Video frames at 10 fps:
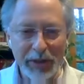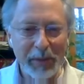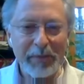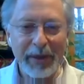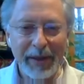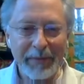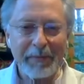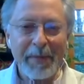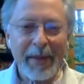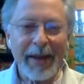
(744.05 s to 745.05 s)
something
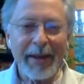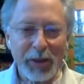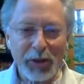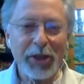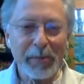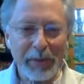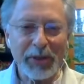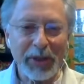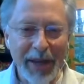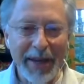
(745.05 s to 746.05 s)
as cheap as
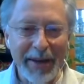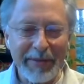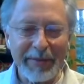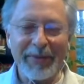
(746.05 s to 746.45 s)
a cave.